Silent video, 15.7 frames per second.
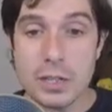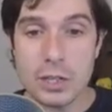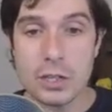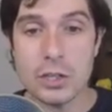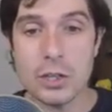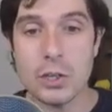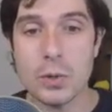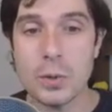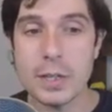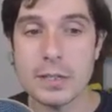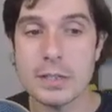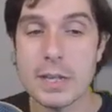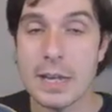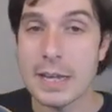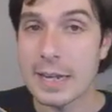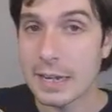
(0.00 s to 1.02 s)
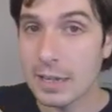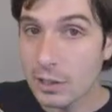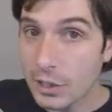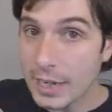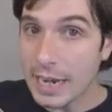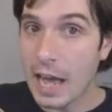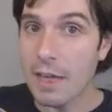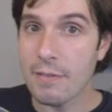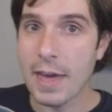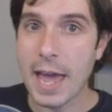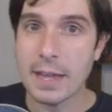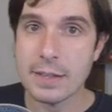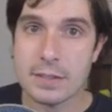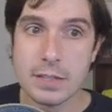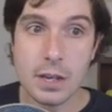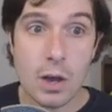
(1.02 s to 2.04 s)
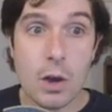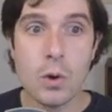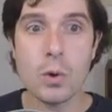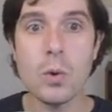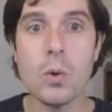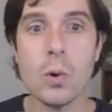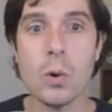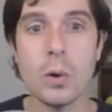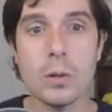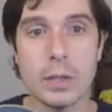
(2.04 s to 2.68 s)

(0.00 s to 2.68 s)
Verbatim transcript: to do is click on that and say, oh, cool.